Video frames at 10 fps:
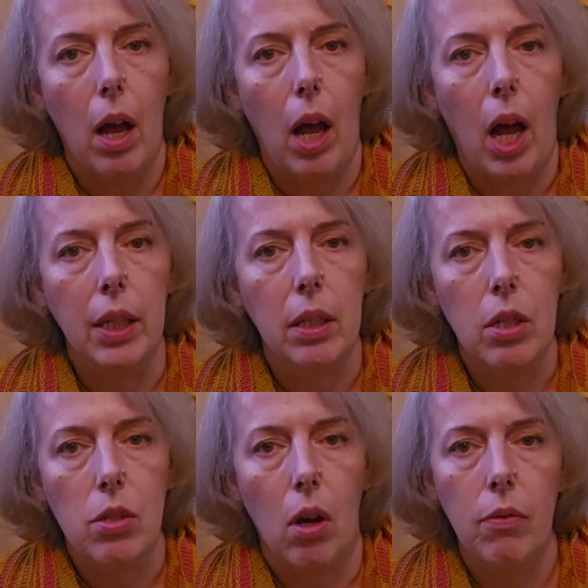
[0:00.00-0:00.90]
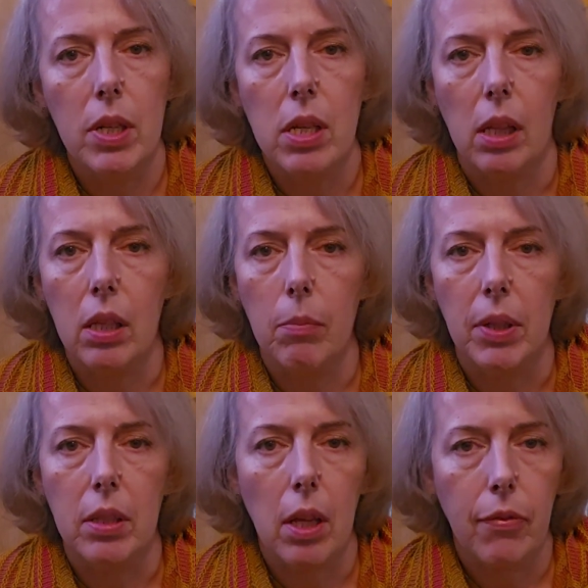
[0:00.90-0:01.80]
And it is always a little
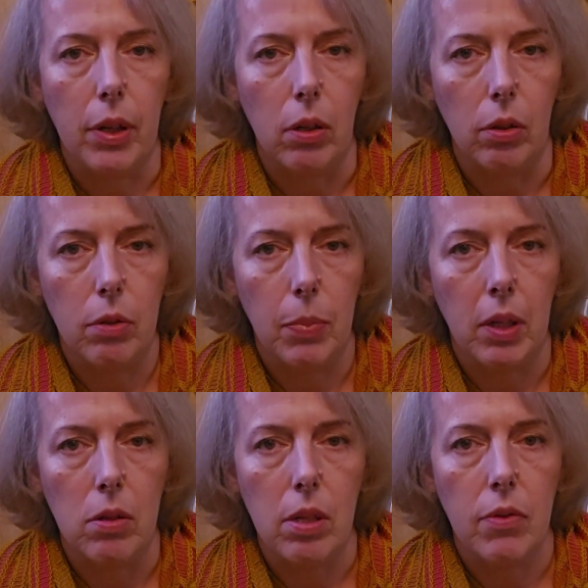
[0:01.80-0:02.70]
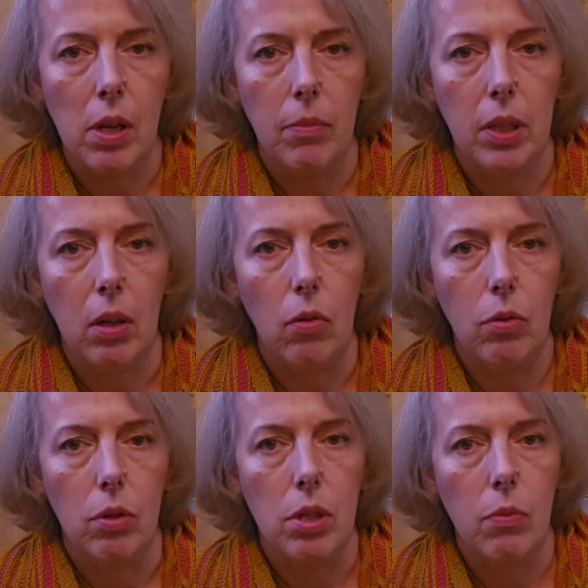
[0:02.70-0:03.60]
bit difficult, because if somebody
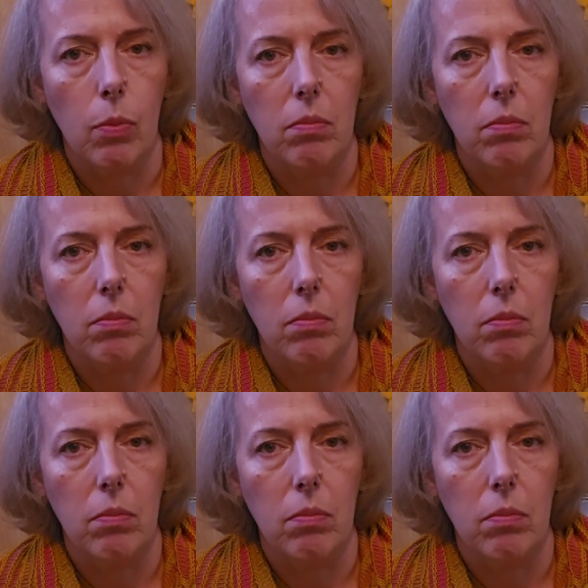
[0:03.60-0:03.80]
orders,